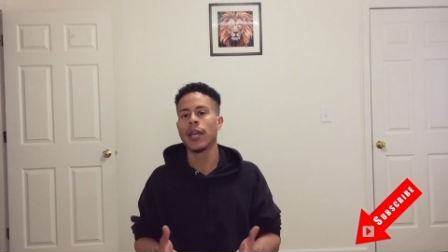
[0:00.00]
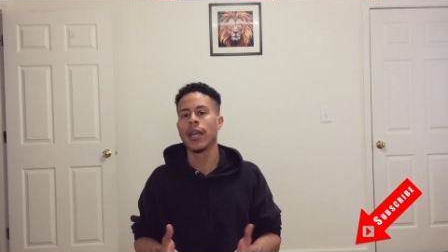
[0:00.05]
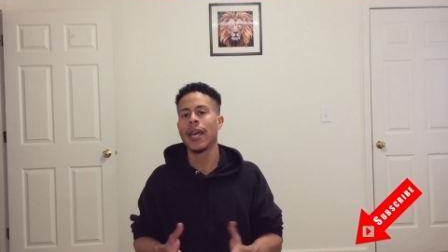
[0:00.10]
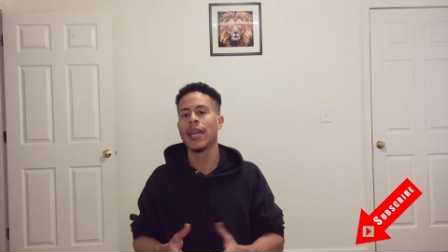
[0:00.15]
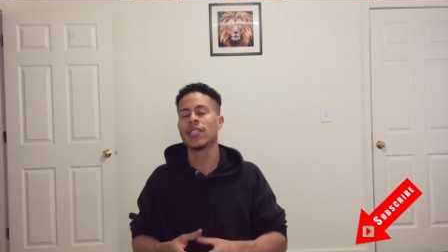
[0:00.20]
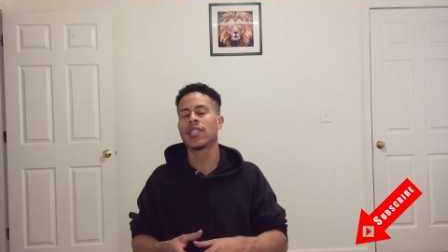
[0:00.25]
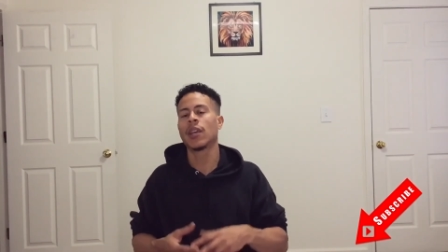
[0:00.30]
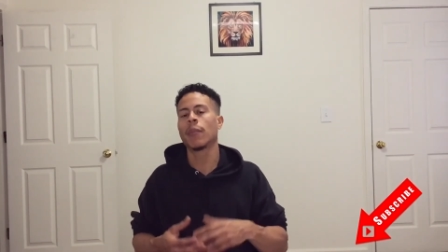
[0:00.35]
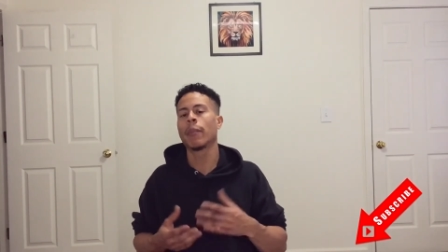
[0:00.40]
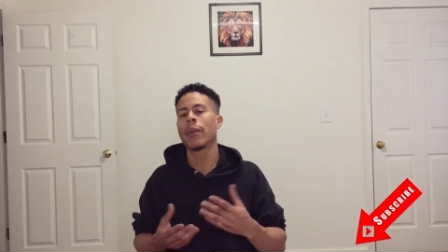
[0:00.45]

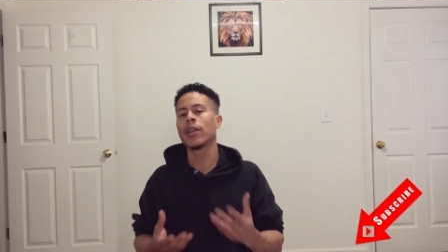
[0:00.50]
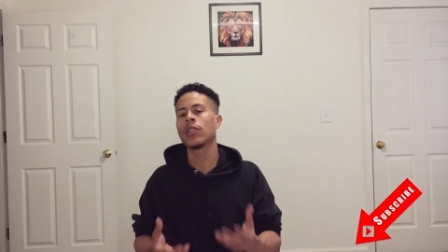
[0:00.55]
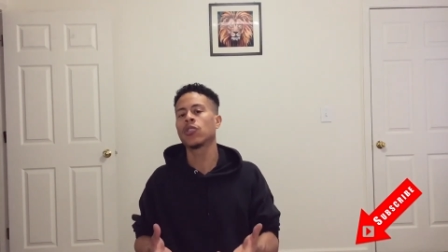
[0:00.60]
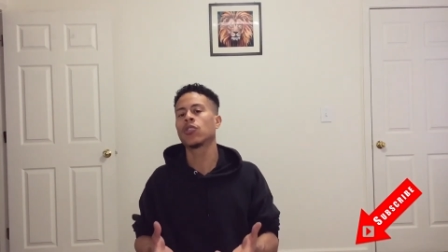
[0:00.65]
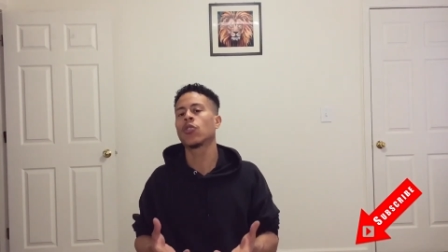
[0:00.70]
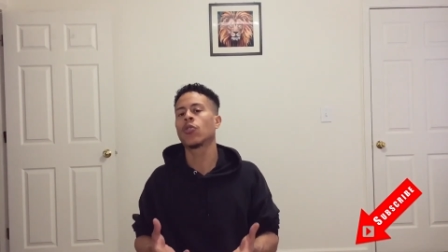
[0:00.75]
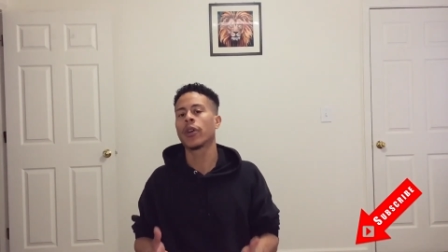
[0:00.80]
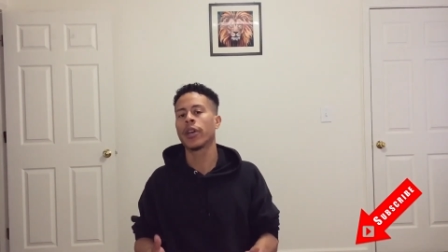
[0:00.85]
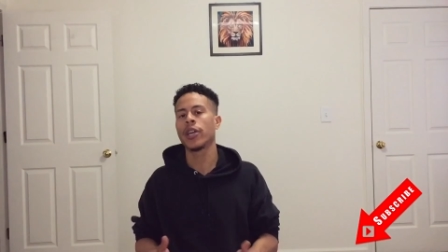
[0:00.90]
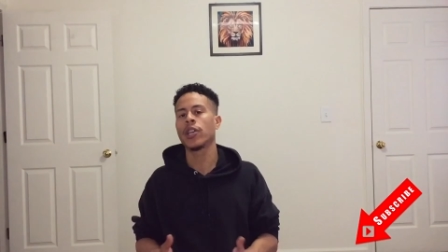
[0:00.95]
is a
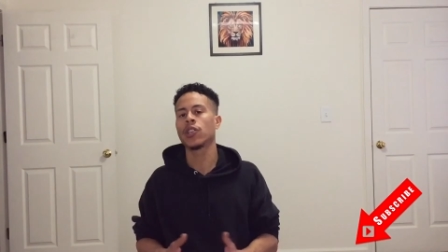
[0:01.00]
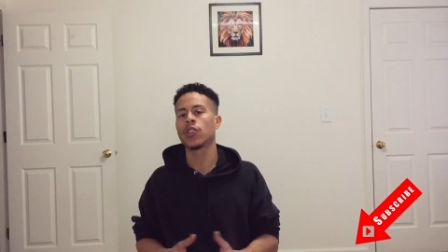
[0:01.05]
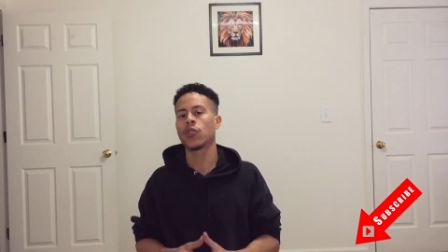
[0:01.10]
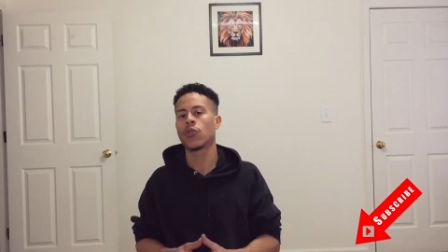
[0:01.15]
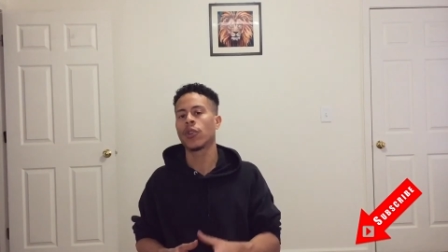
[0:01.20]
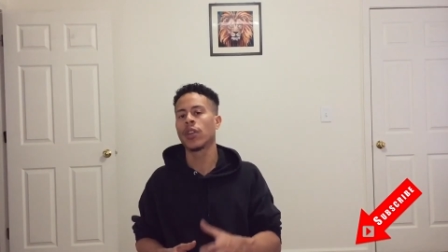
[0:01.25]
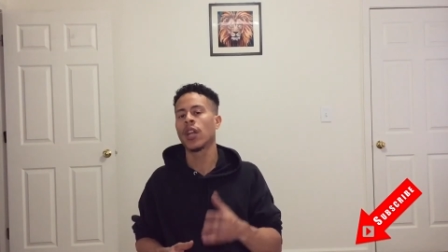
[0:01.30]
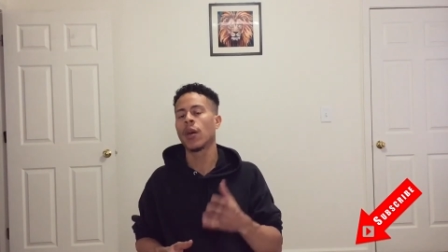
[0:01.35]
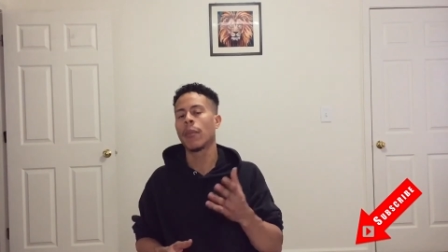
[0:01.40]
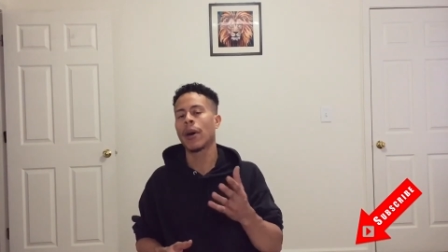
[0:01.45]
mental
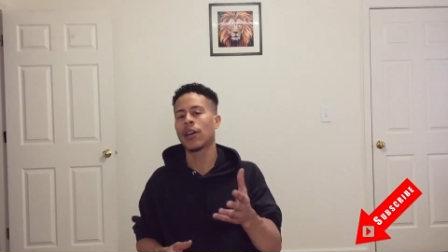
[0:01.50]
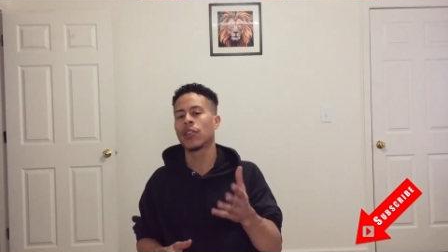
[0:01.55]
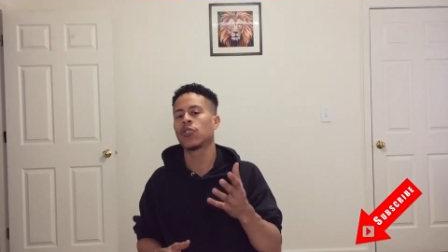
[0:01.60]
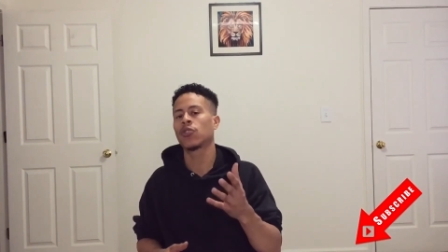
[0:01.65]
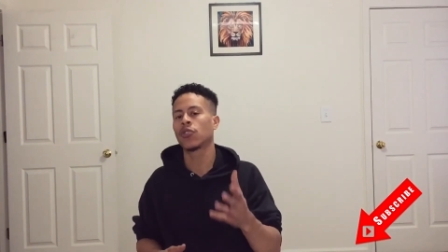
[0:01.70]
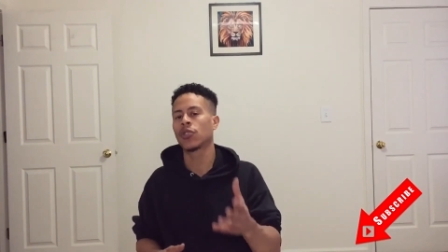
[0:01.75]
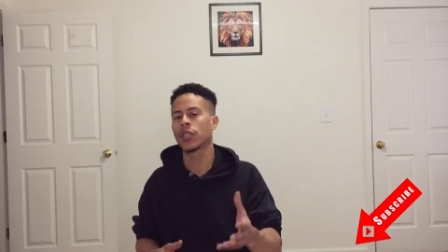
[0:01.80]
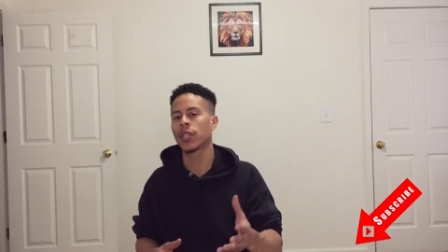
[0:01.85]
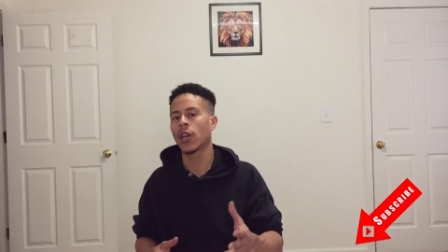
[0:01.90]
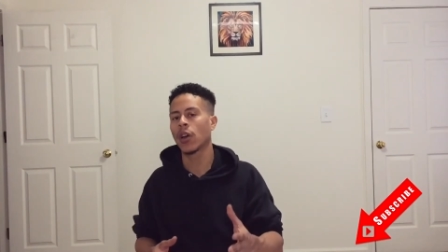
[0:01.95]
history about
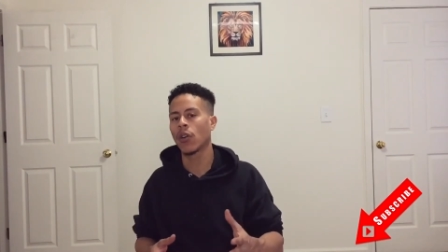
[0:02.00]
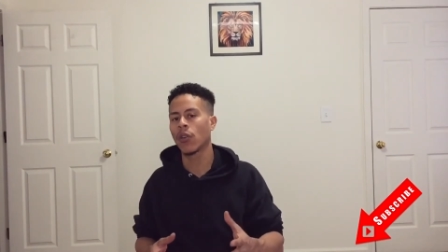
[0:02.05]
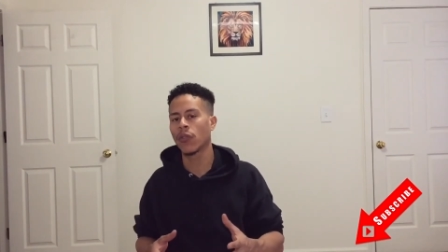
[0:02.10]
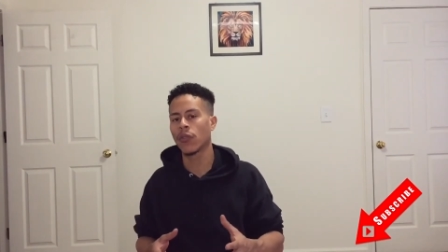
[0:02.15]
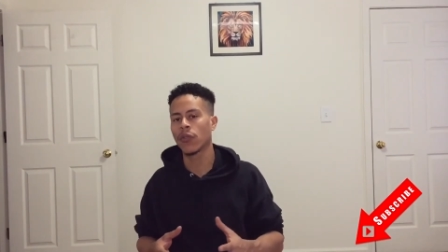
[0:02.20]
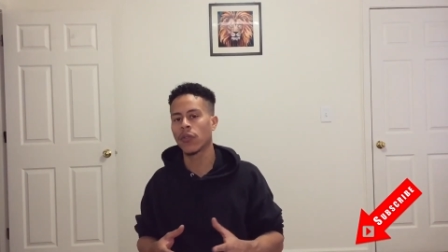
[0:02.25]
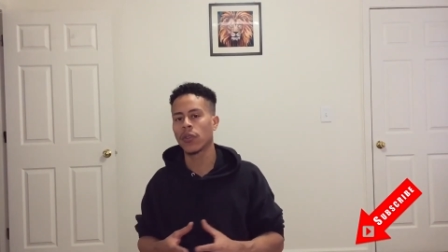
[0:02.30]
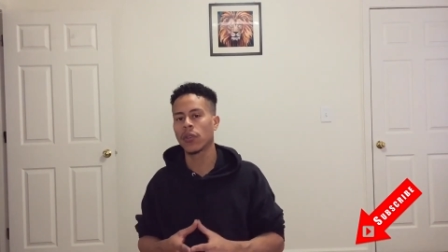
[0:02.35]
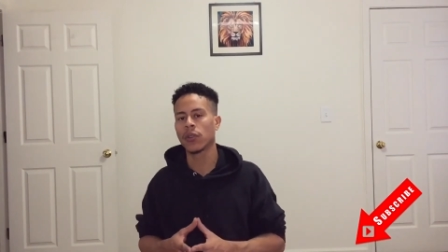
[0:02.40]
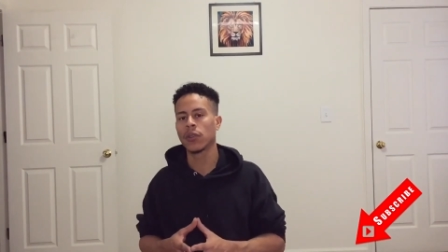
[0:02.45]

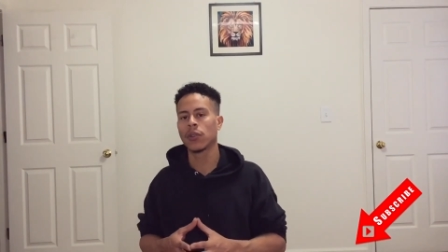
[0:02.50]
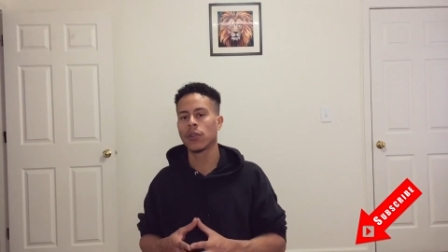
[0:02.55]
yourself.